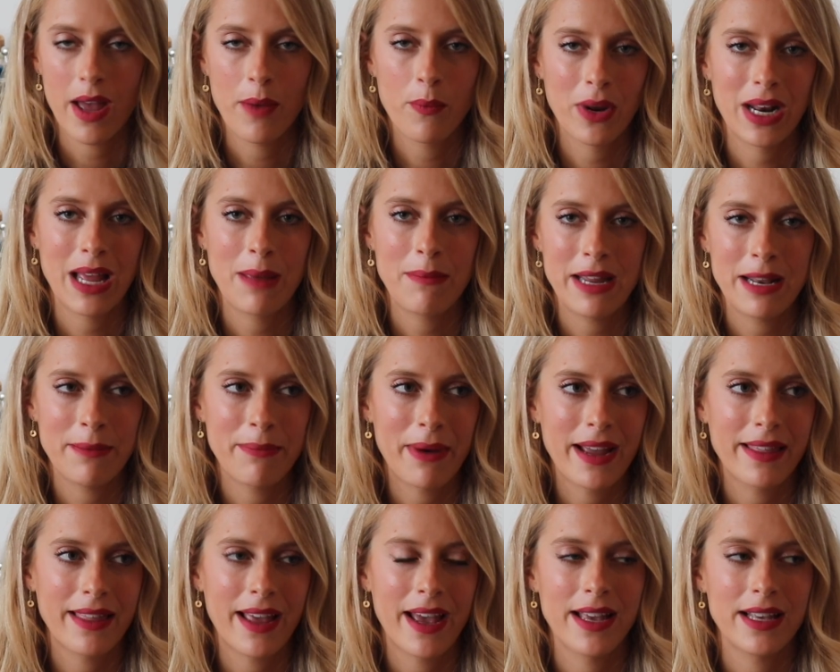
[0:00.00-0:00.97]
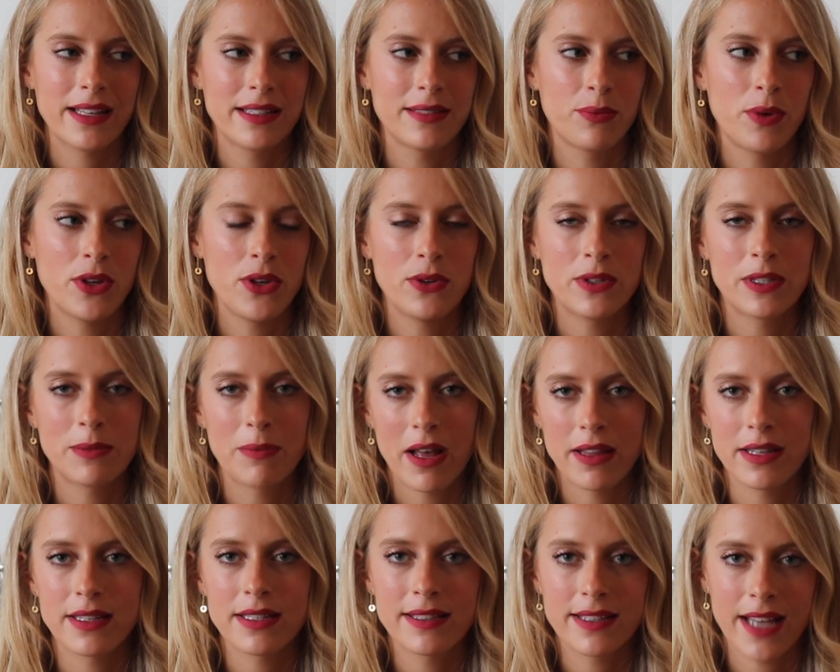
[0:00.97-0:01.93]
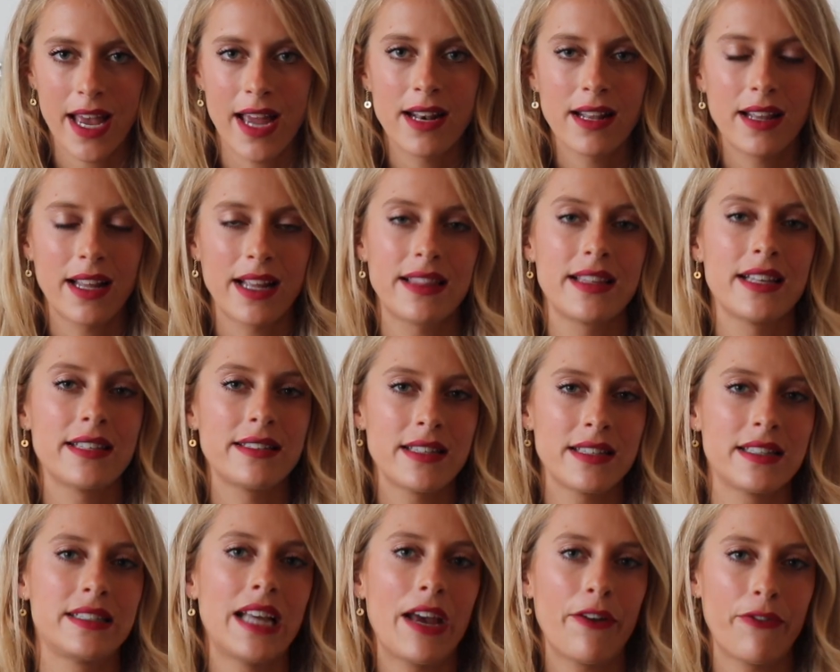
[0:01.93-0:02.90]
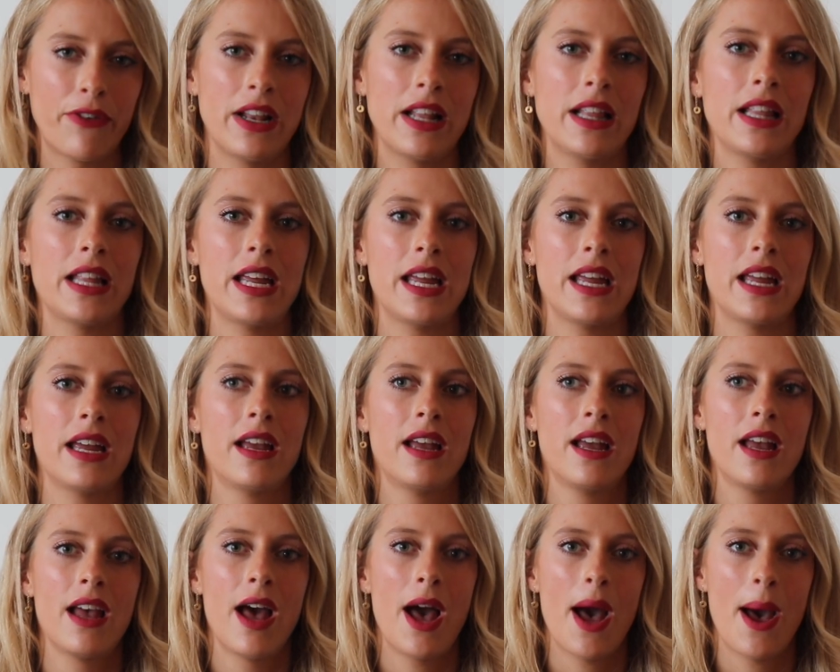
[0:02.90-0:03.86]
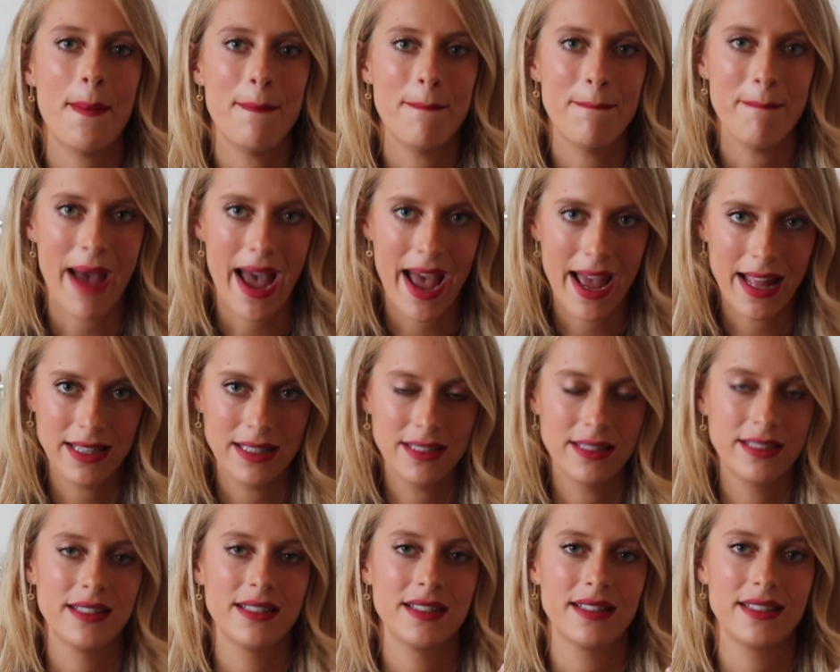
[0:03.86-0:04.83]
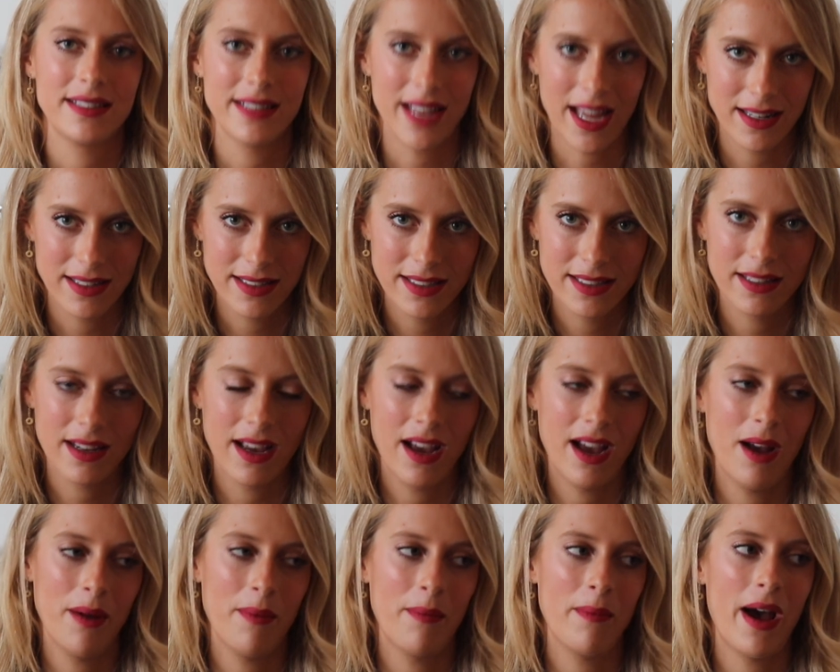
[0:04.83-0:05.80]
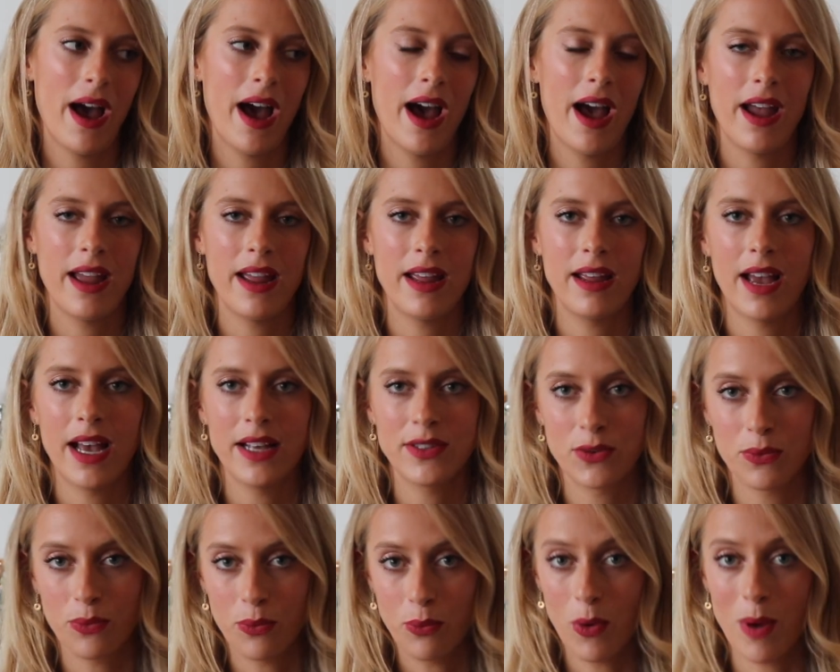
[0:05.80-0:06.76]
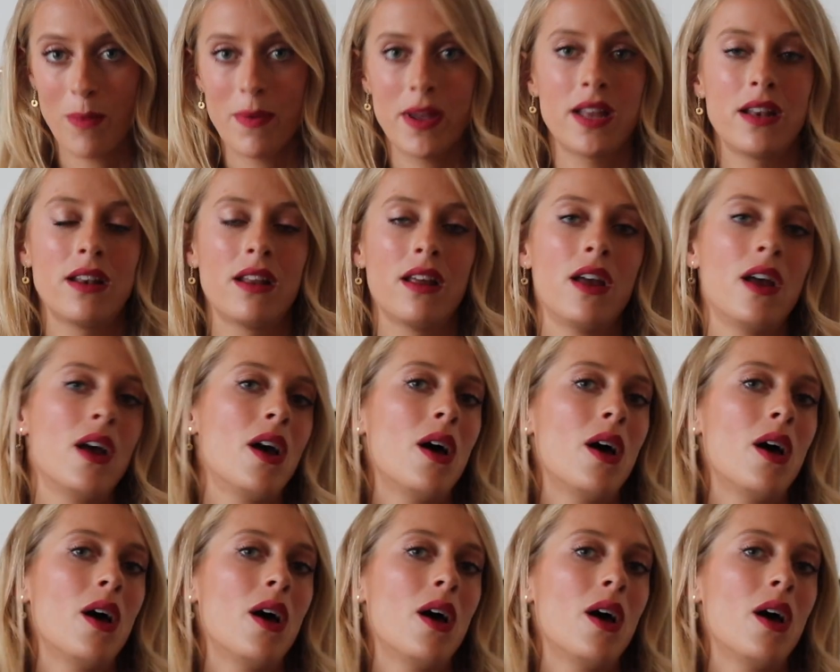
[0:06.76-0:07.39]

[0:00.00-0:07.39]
And what I mean by that is when you smell this scent, like, this is definitely a man's scent. I, as a woman,